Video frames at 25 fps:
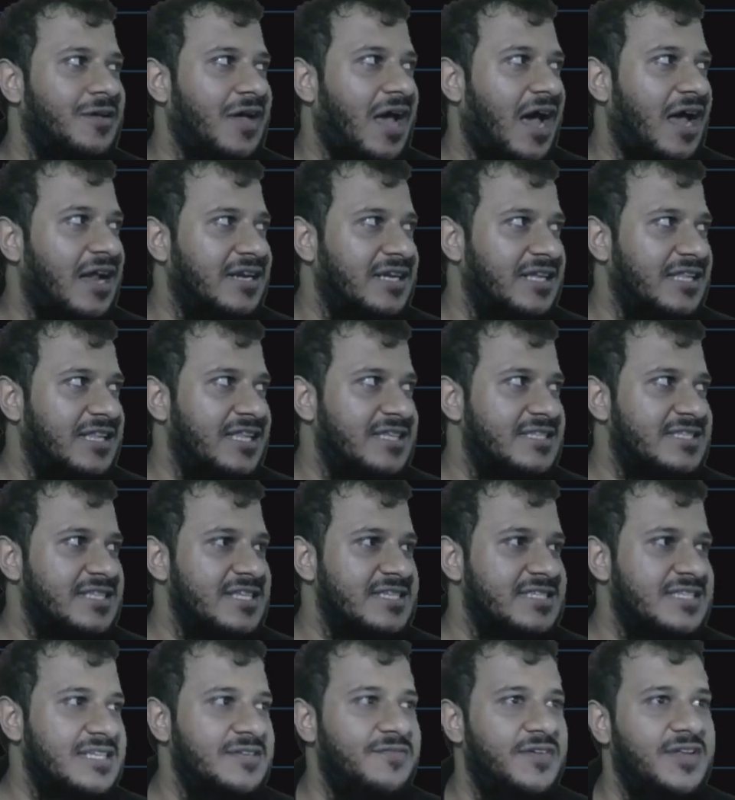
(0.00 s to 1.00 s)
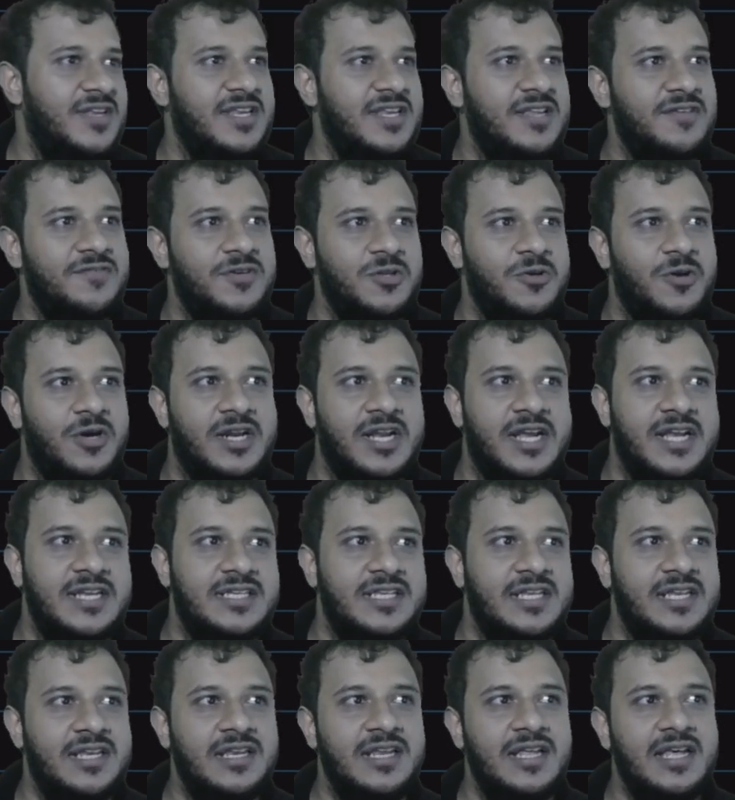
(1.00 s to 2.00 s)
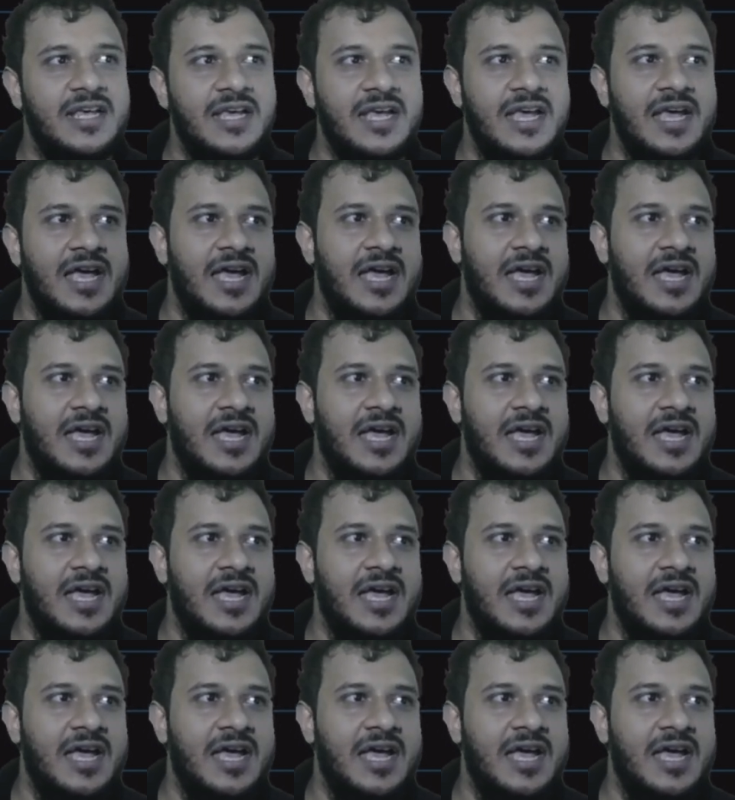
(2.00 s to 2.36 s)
under this lesson, whenever you are writing